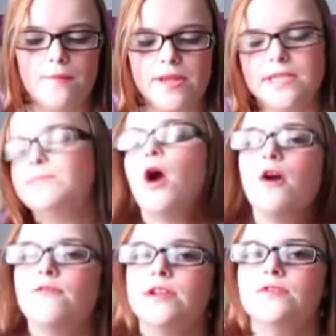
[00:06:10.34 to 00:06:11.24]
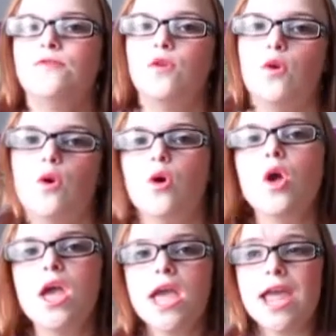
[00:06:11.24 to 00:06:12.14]
It's perfect for
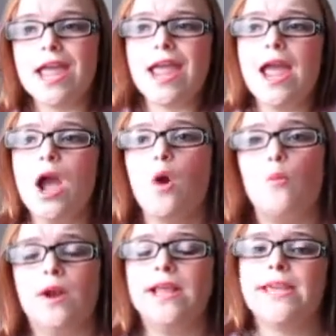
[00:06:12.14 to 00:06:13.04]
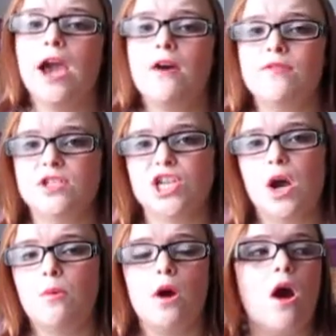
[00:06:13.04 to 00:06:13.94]
when I get out of the
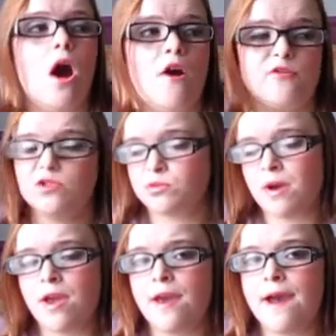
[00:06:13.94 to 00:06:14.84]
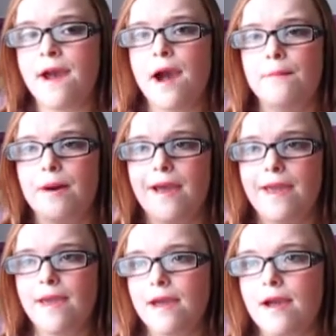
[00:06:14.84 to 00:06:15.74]
shower after washing my hair and my
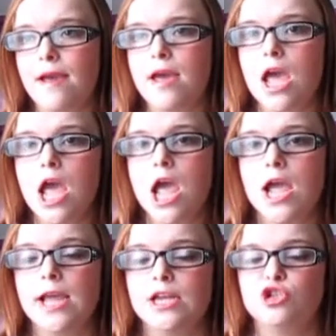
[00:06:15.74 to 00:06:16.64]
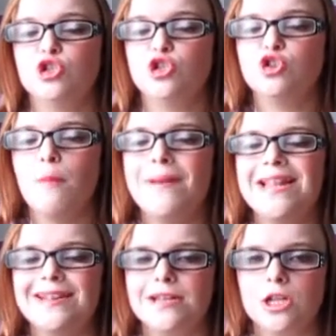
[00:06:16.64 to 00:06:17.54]
hair is just
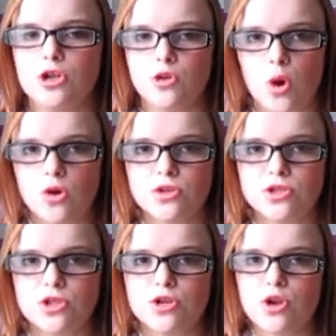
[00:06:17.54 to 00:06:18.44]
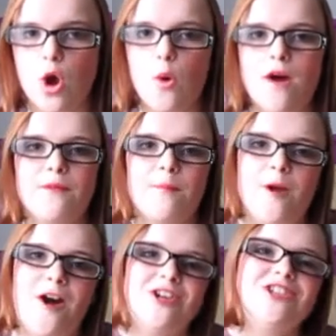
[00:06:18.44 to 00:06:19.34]
complete knots. No other
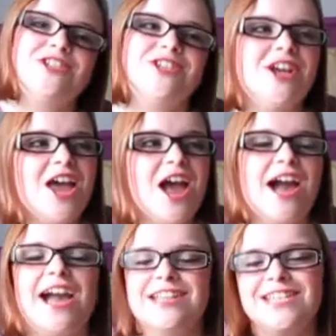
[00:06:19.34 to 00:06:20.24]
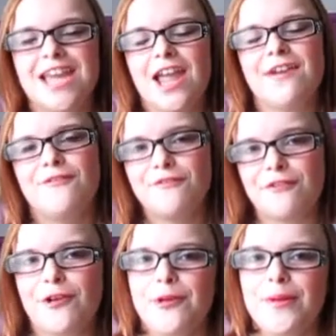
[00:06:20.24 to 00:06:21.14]
brush can get
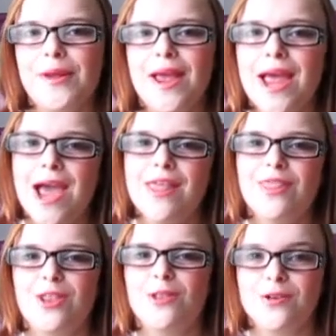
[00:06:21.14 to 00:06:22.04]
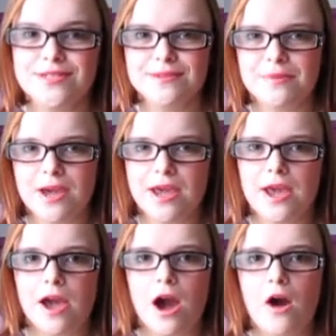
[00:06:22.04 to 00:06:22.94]
through the knots in my
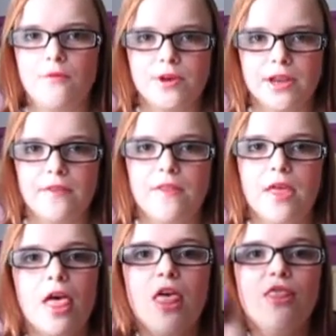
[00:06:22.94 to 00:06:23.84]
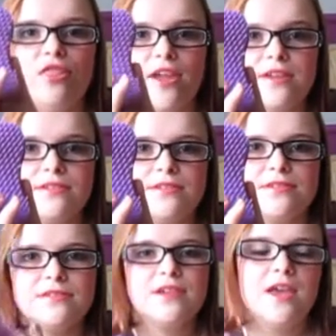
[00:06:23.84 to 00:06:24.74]
hair other than this.